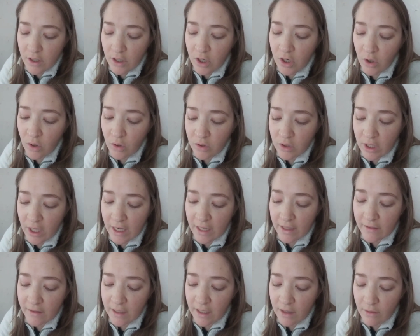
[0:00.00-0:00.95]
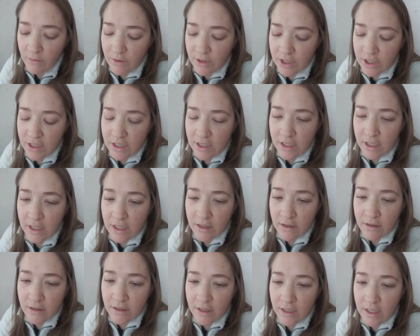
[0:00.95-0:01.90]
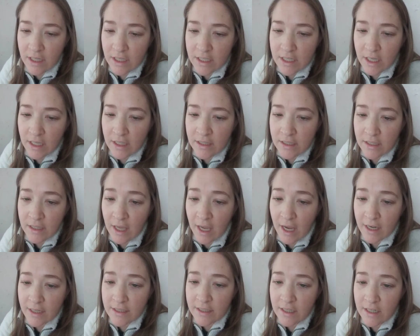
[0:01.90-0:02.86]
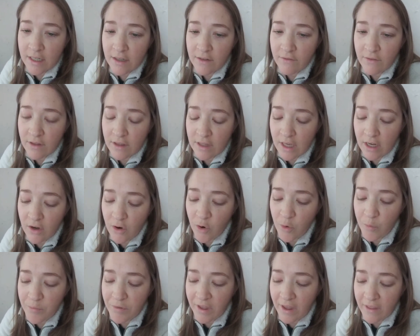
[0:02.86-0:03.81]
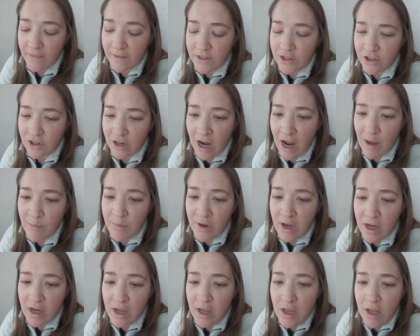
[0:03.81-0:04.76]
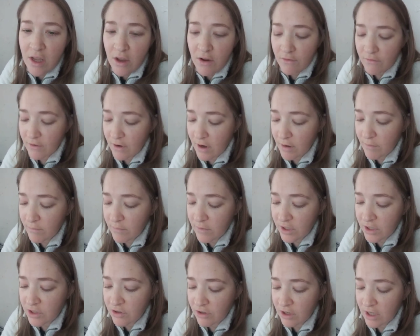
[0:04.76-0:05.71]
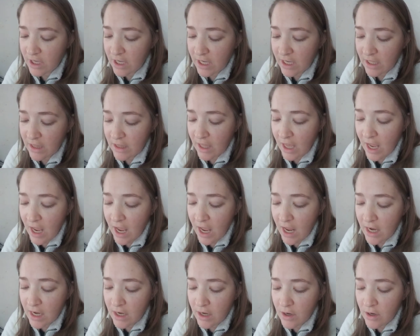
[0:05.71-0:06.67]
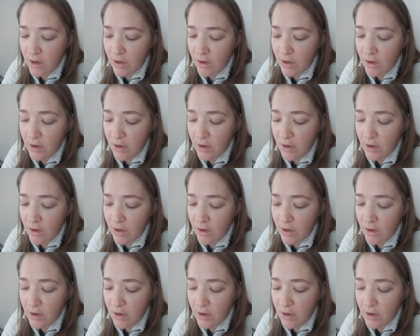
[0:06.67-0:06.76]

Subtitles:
Go Lightly, which is like a really intense laxative, and then hope that the trauma from drinking that